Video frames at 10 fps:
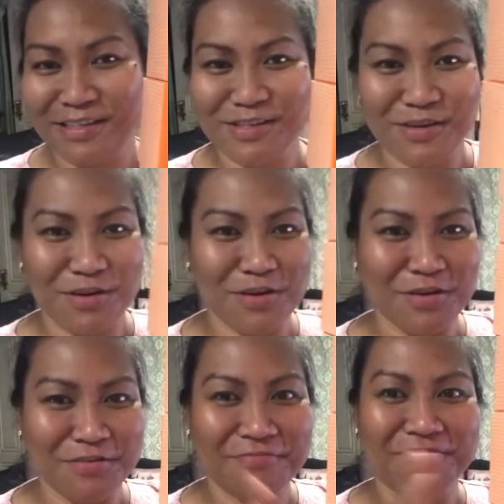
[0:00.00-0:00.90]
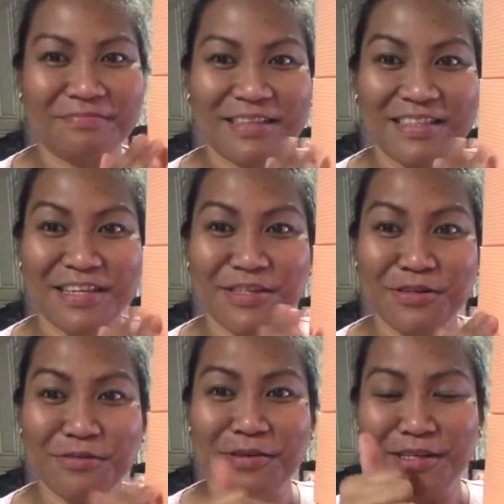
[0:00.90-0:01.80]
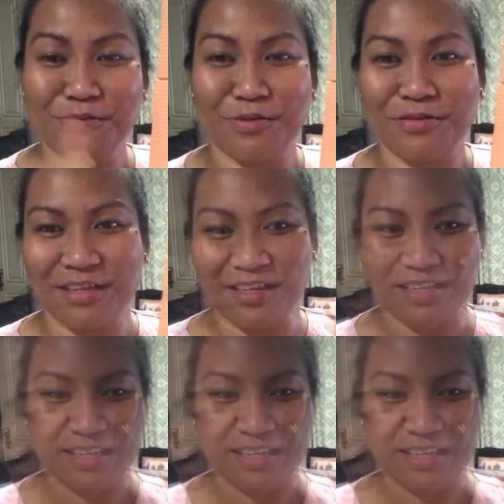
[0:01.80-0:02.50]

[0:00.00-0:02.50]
So T2, it's worth it.